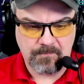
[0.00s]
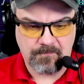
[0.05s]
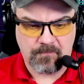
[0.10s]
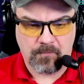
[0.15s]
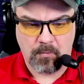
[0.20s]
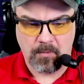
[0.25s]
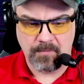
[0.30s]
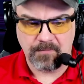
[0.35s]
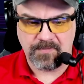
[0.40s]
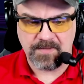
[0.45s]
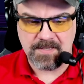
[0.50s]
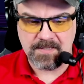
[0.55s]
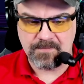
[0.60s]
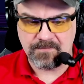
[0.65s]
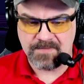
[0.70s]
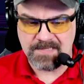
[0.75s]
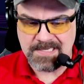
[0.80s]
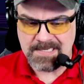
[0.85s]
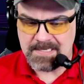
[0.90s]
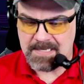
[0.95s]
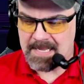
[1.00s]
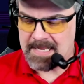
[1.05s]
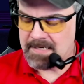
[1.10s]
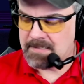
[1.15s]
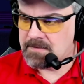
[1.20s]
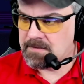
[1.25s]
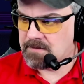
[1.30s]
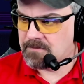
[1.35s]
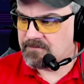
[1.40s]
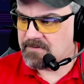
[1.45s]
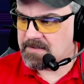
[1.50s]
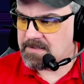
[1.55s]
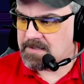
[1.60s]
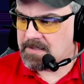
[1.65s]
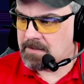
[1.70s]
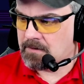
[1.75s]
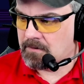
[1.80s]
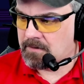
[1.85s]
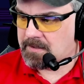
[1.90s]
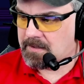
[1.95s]
for the, the end of the
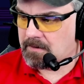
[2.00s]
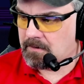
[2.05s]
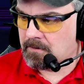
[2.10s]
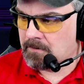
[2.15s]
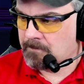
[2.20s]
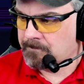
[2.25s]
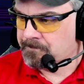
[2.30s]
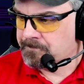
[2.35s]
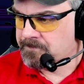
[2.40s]
year here.